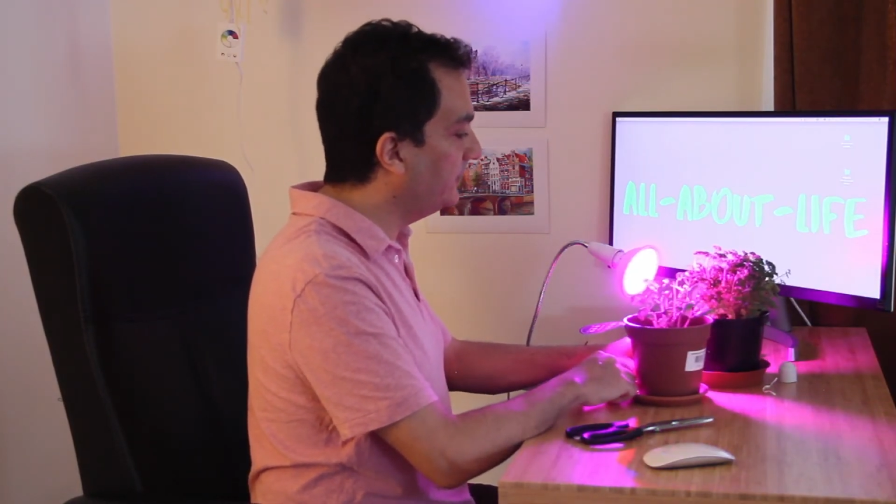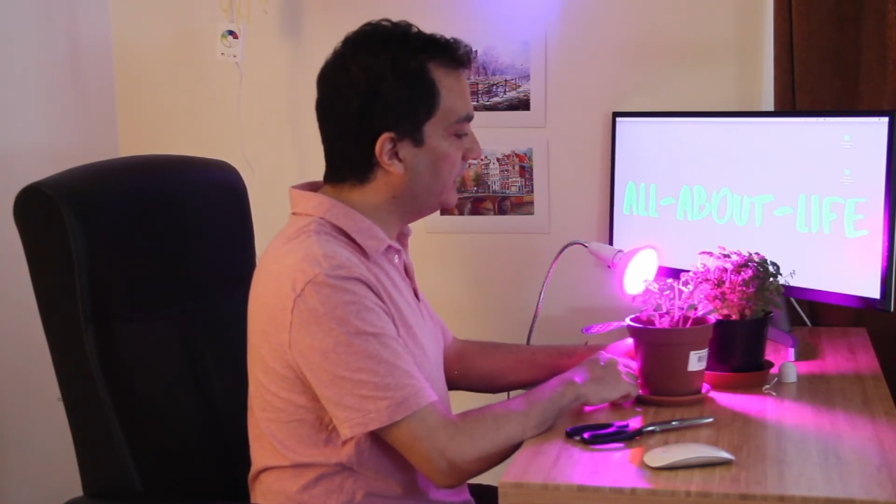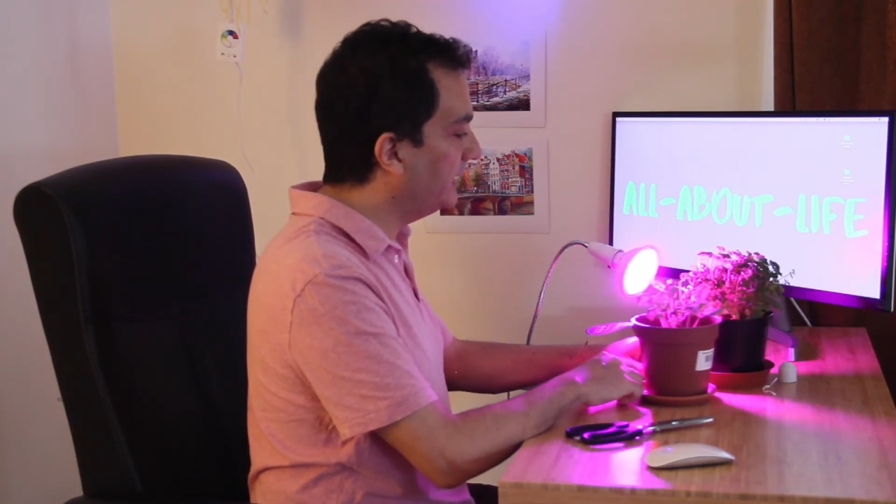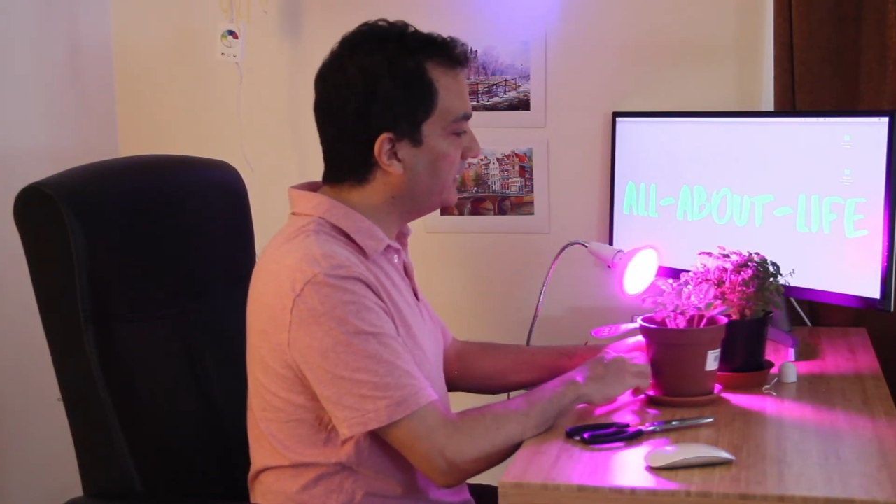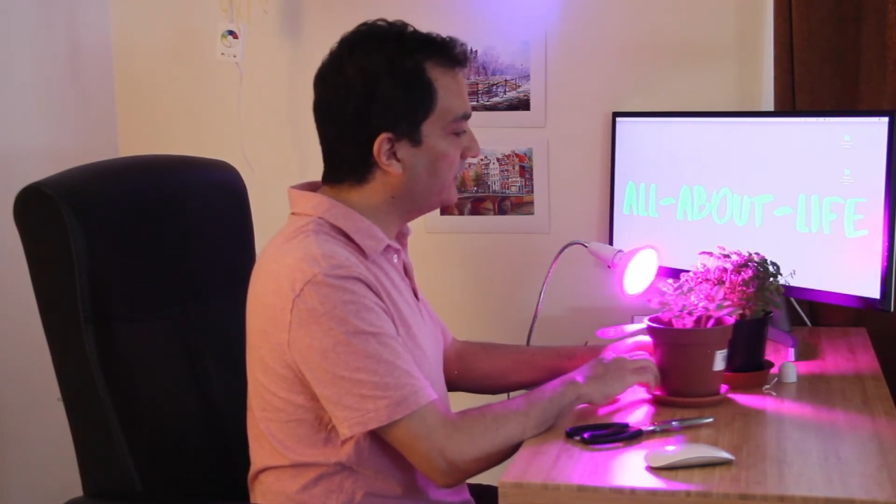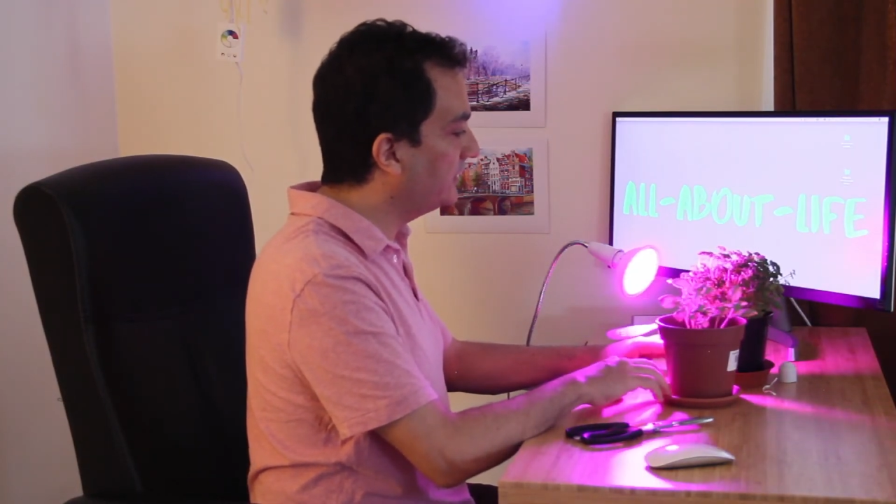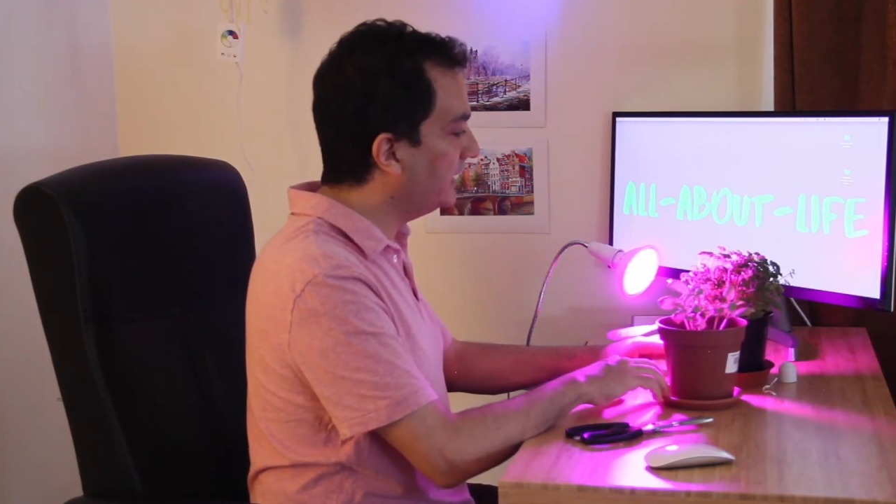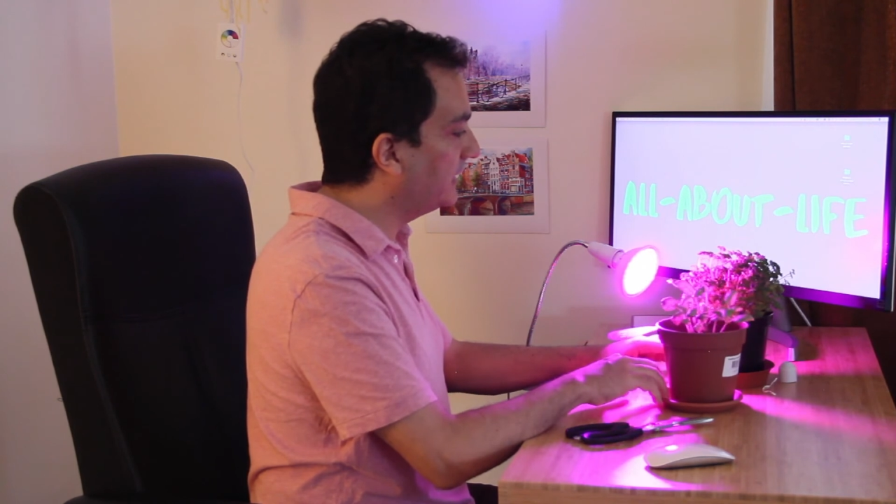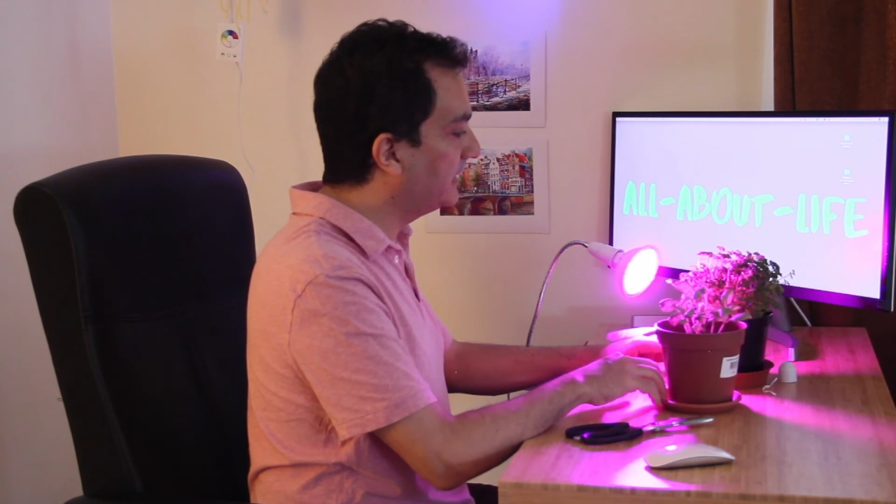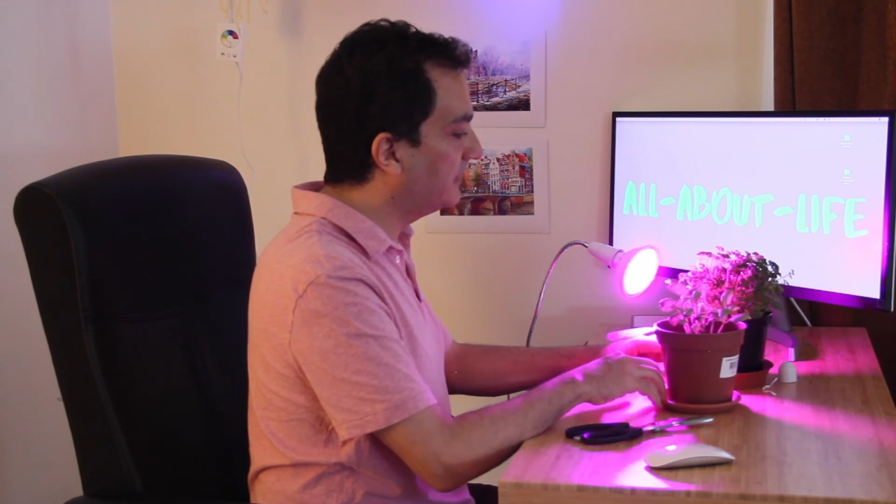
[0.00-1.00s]
I need to
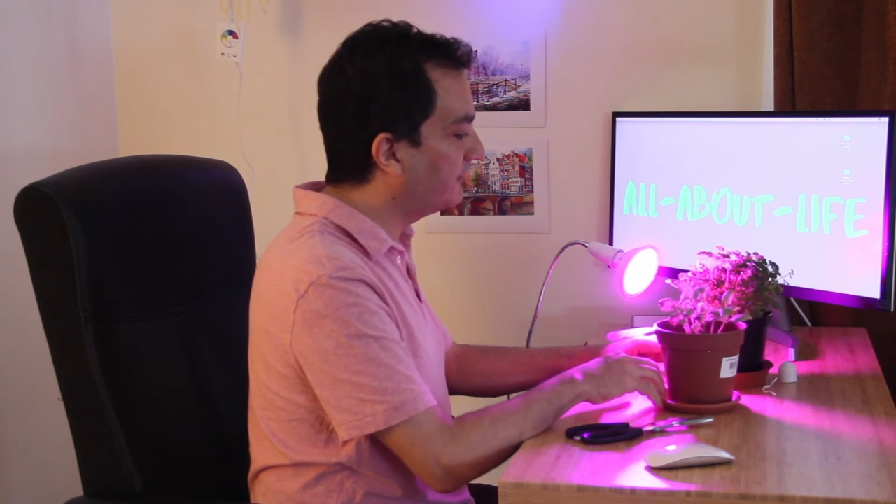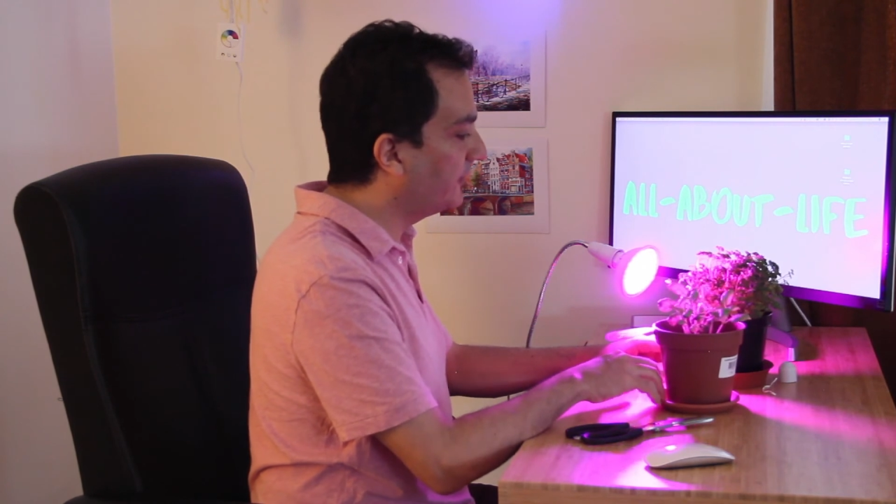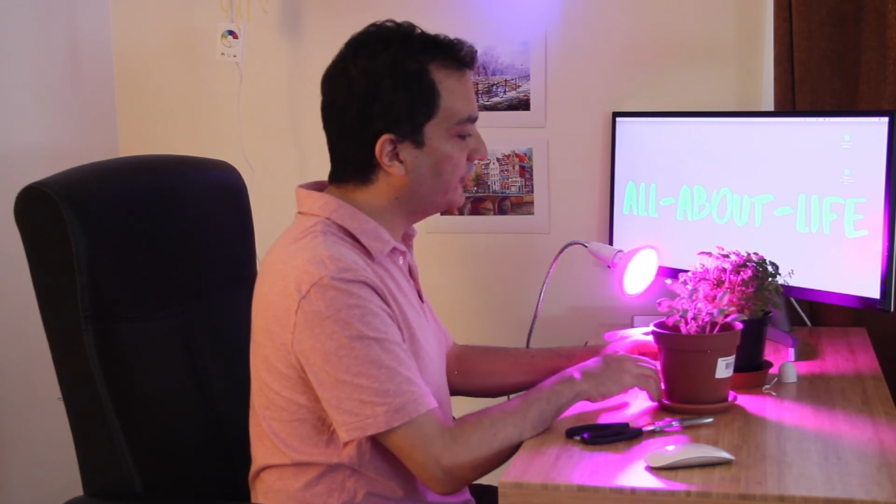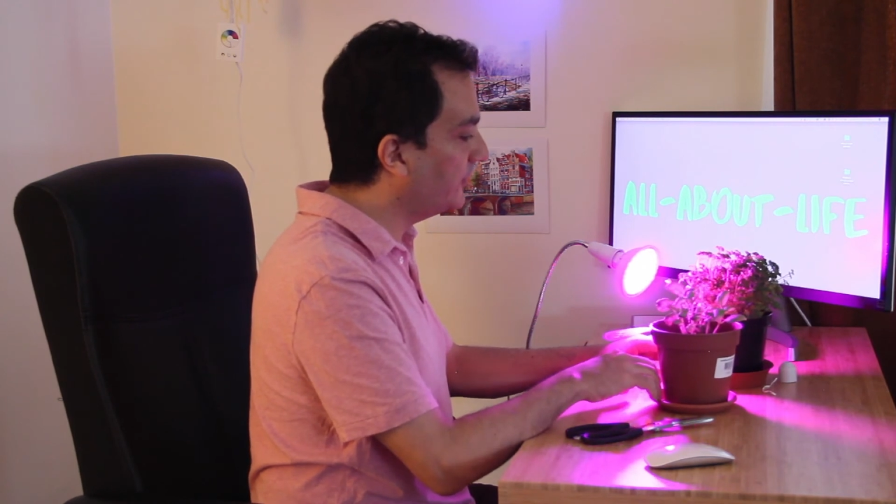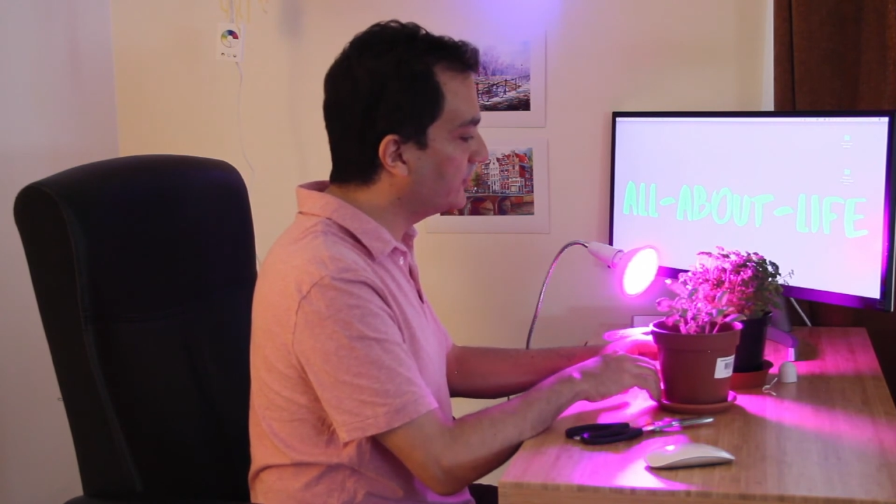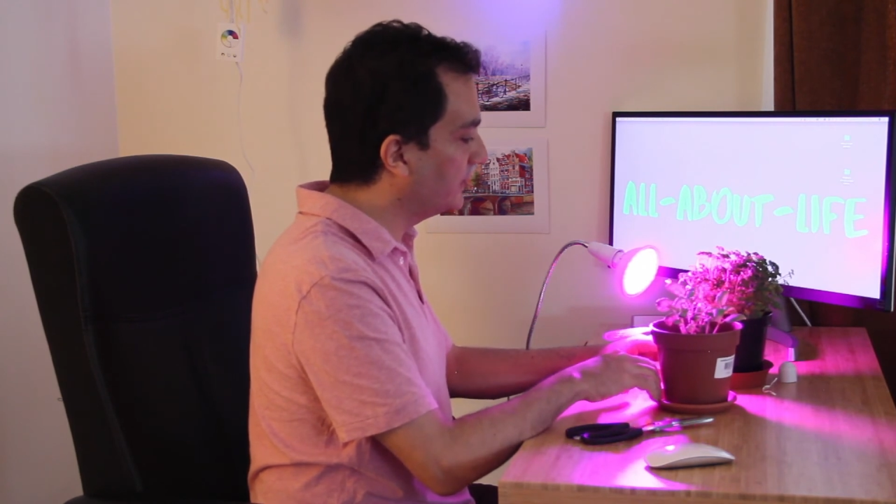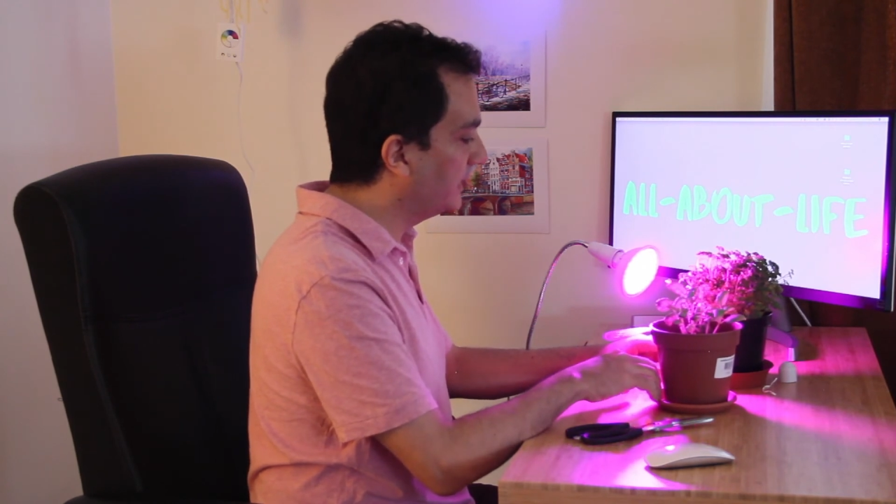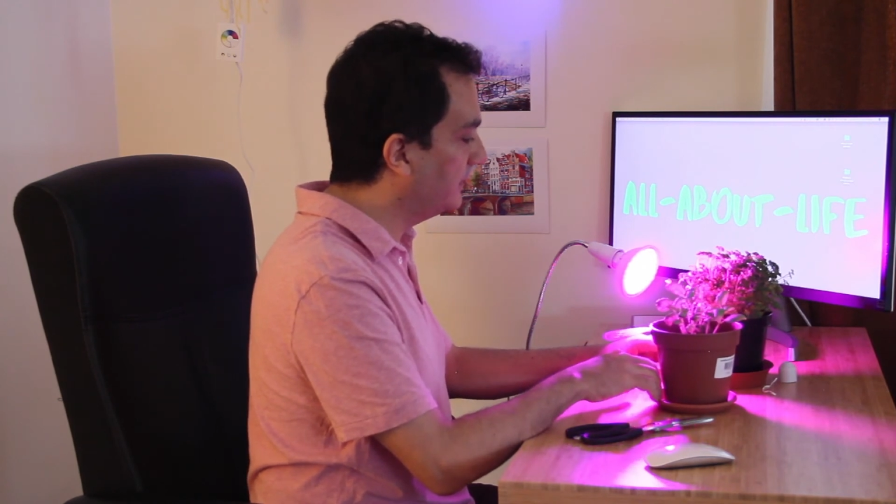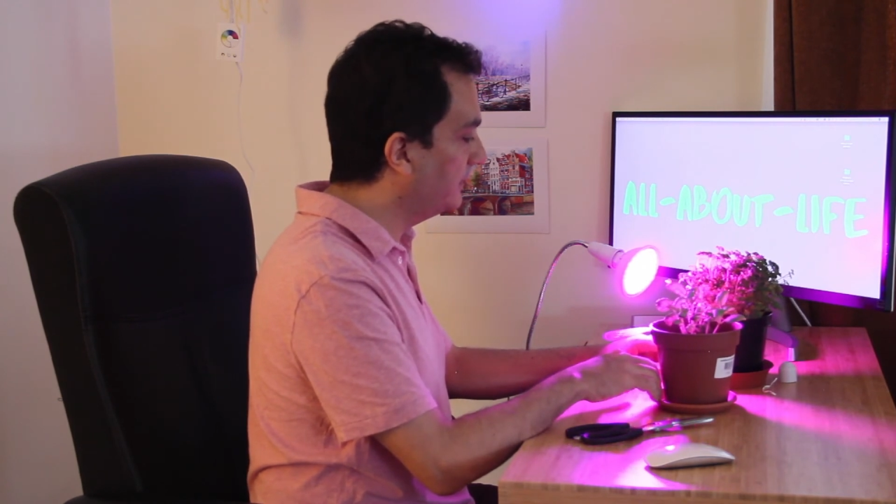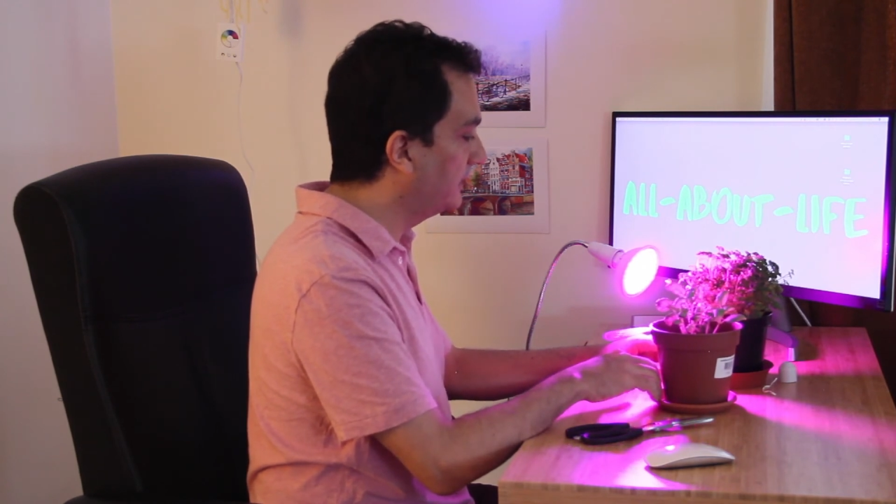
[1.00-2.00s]
take their photos now.